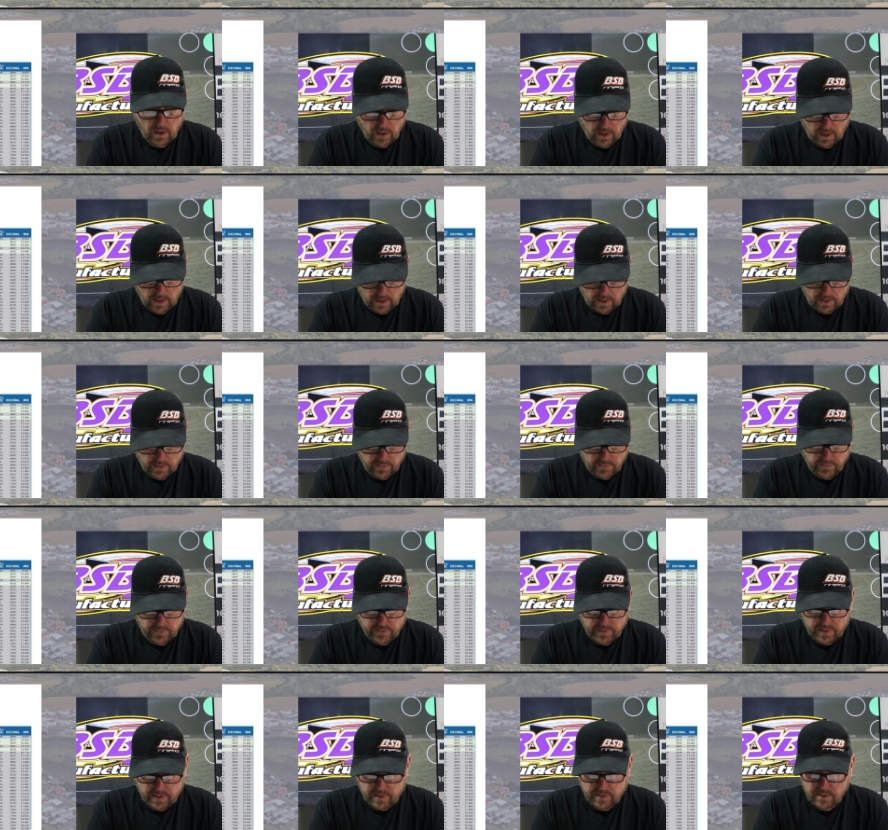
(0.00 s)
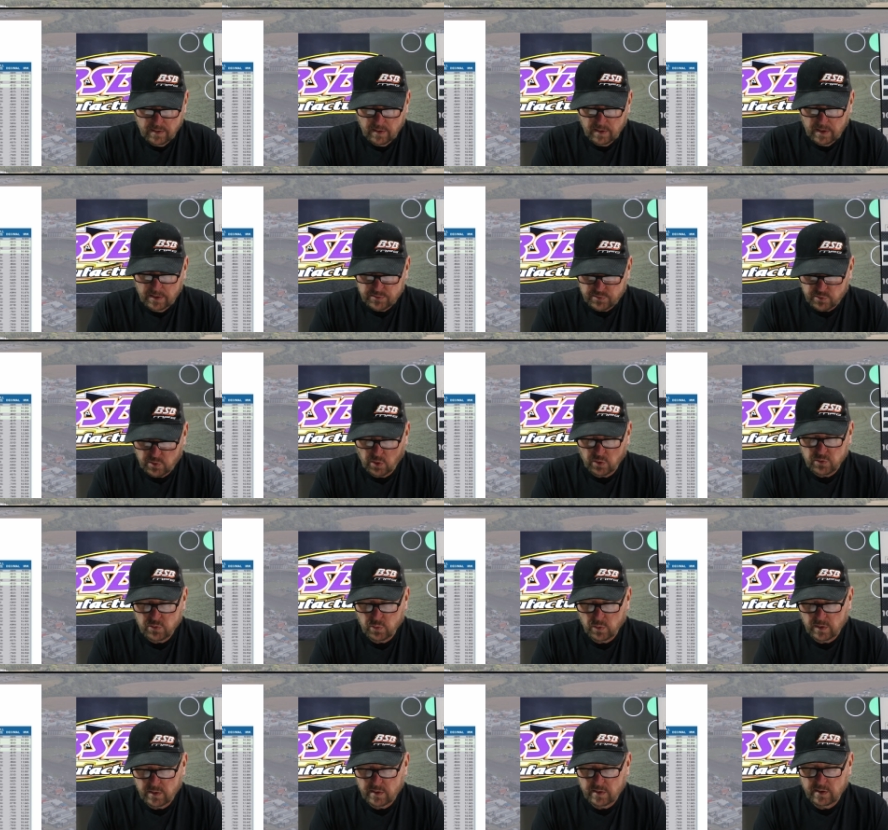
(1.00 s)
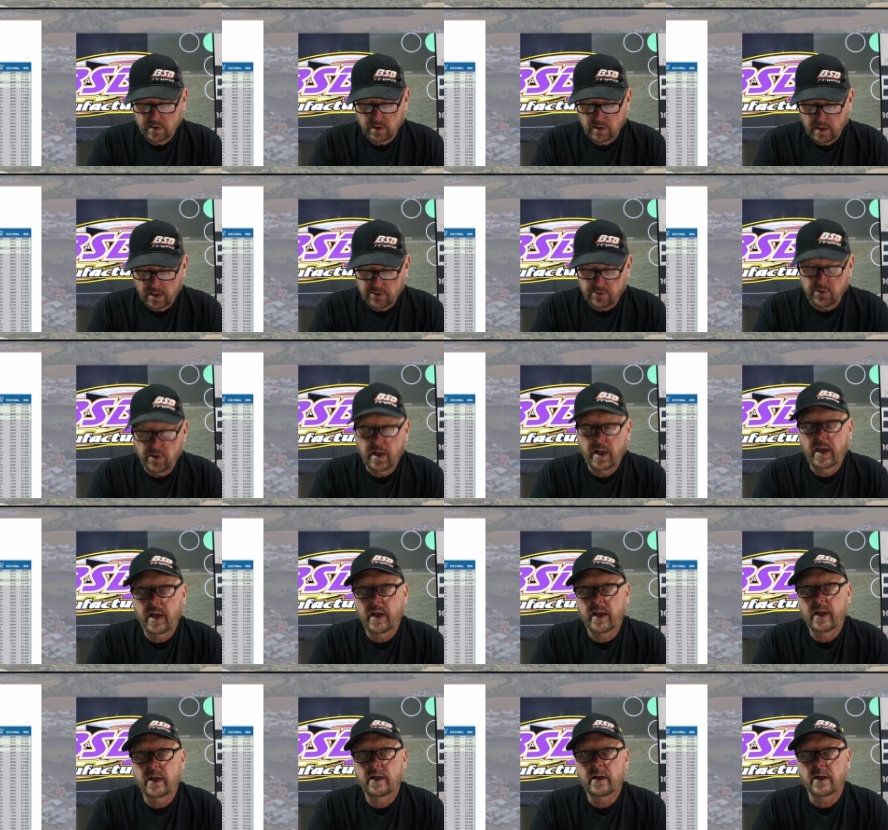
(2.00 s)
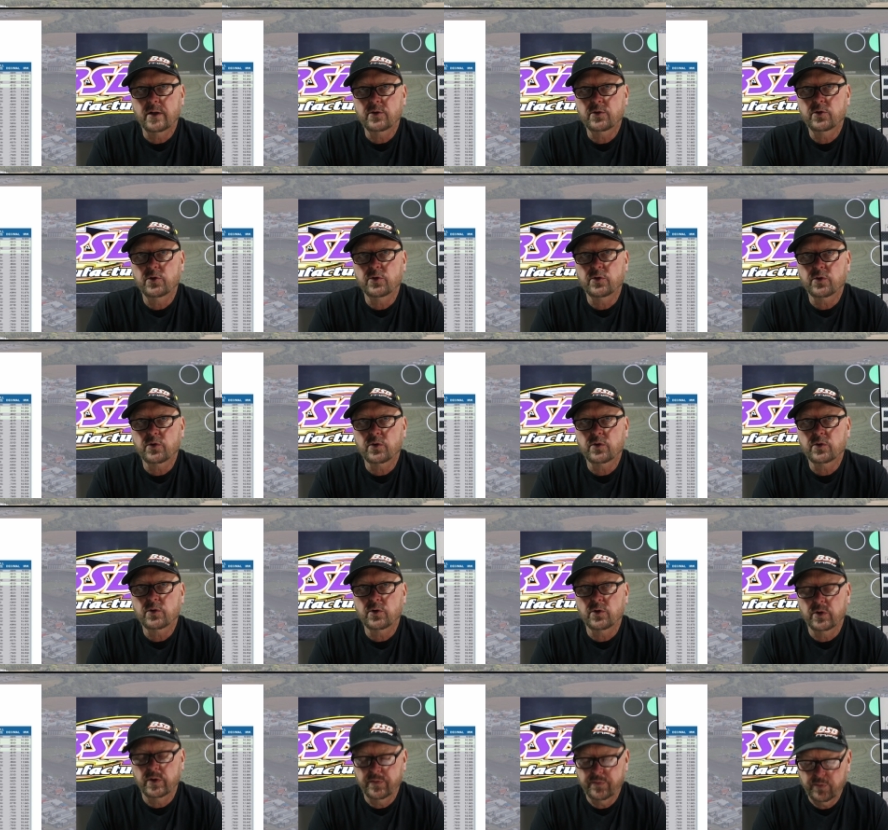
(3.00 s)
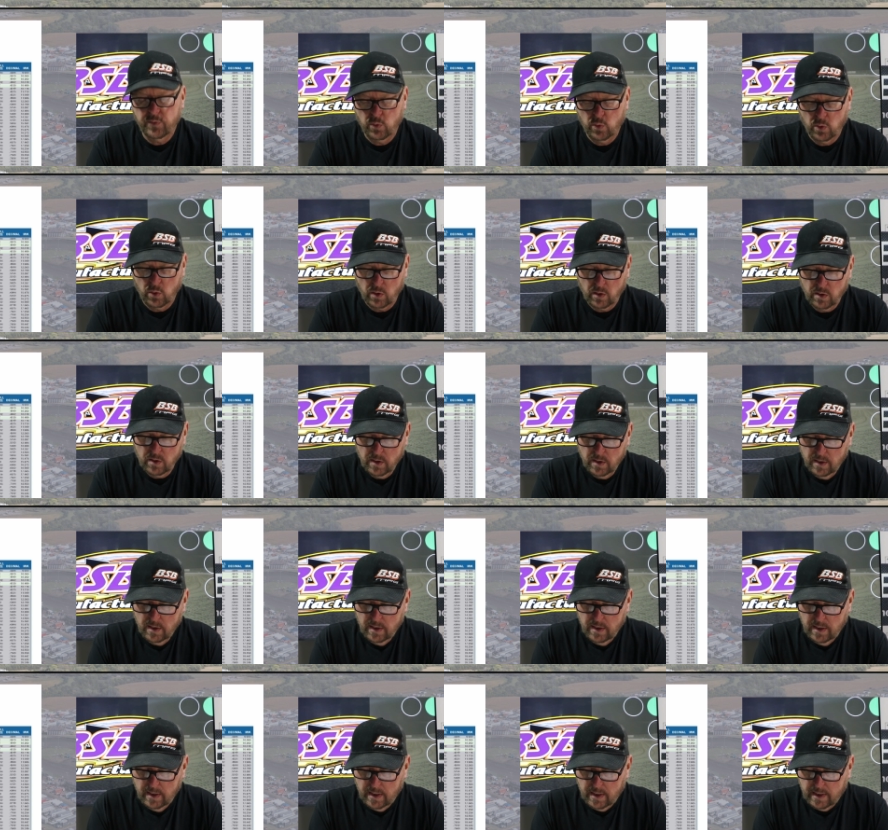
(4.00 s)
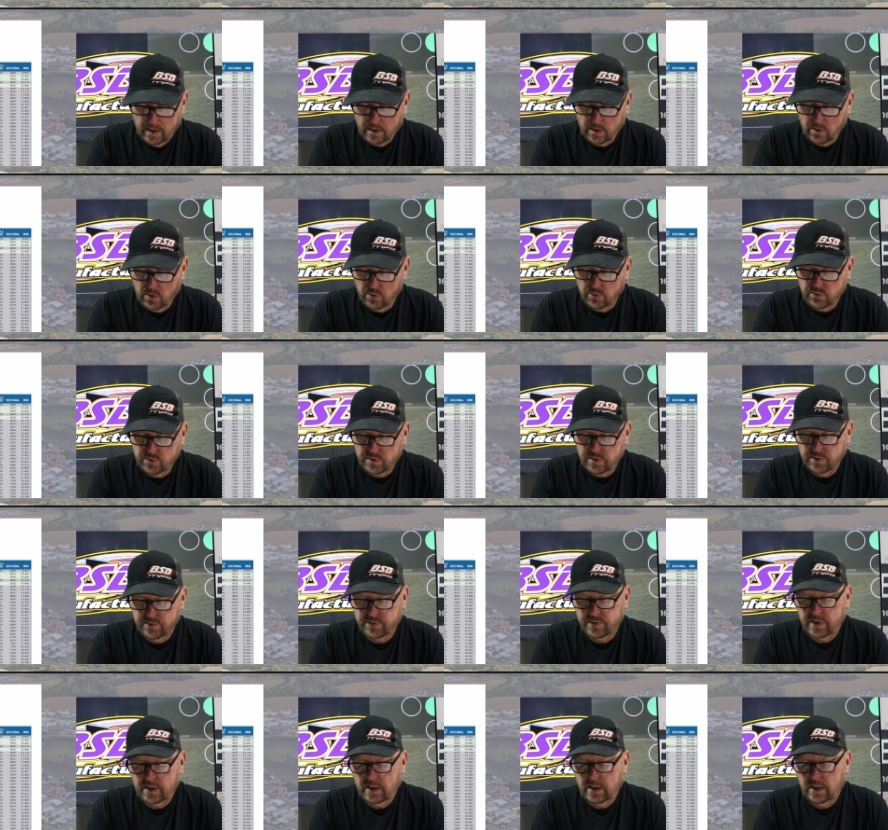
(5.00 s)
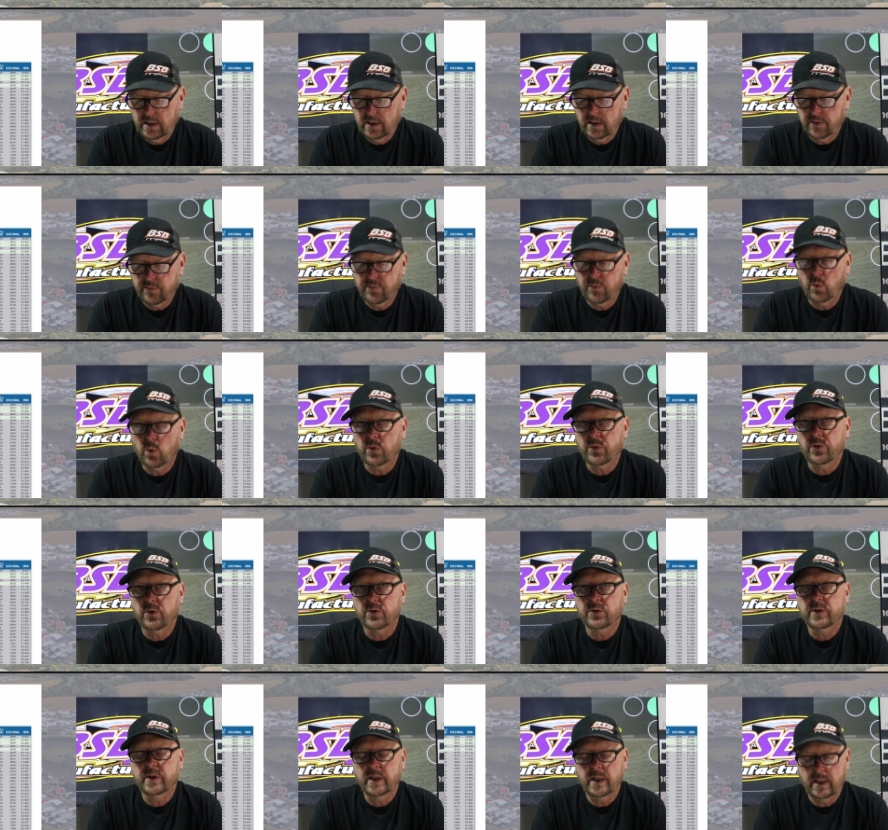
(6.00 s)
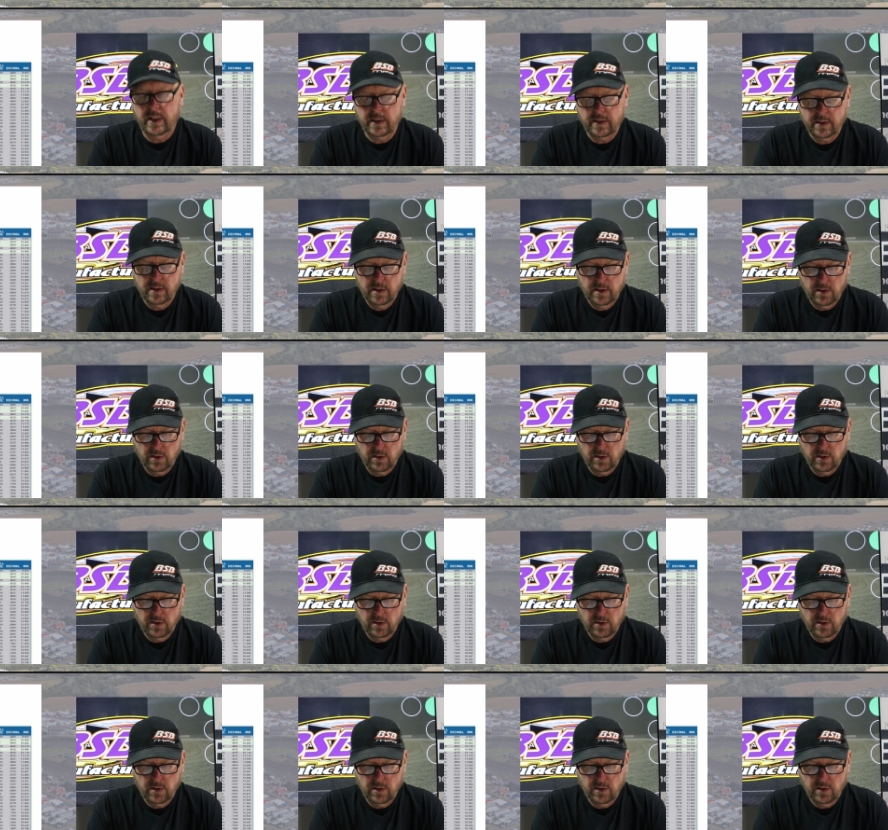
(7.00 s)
Uh, then it starts with the letter A at 234 and goes to Z at 413.